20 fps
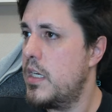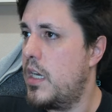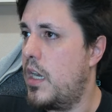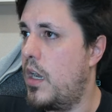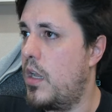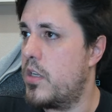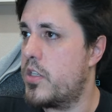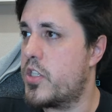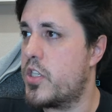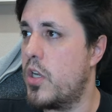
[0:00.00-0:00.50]

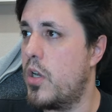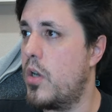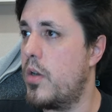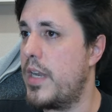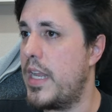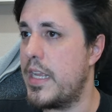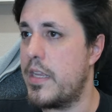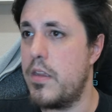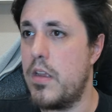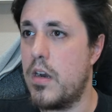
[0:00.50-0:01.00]
Also,
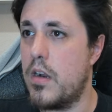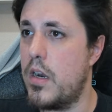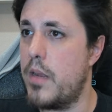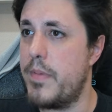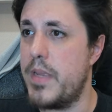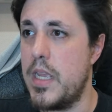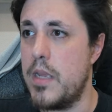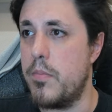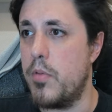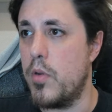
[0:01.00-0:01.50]
like, you're gonna
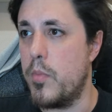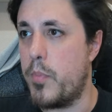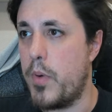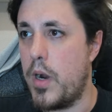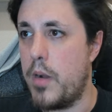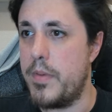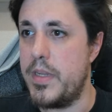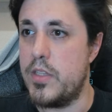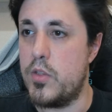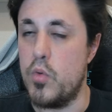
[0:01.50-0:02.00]
be able
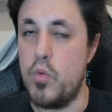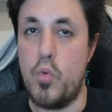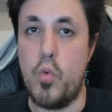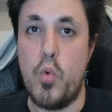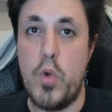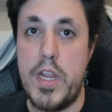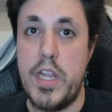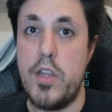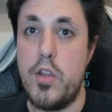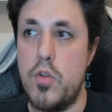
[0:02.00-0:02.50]
probably to
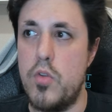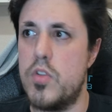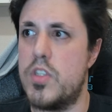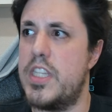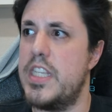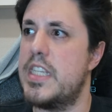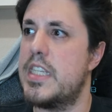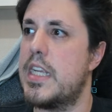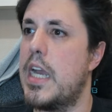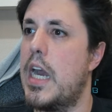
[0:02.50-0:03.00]
reuse
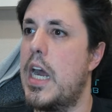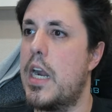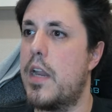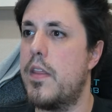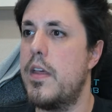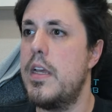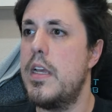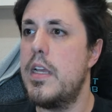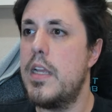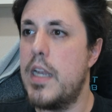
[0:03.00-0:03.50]
this card
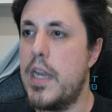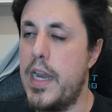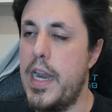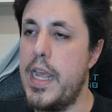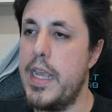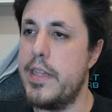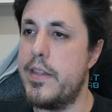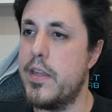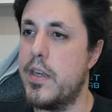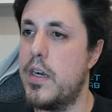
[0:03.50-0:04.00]

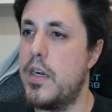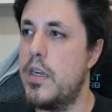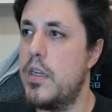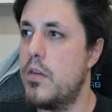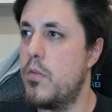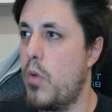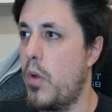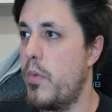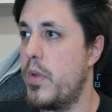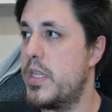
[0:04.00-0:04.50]
later,
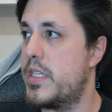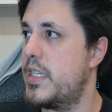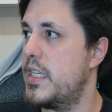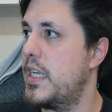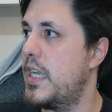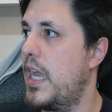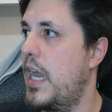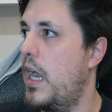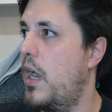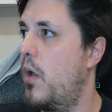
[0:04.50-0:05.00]
we will see
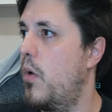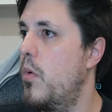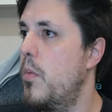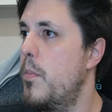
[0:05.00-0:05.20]
how.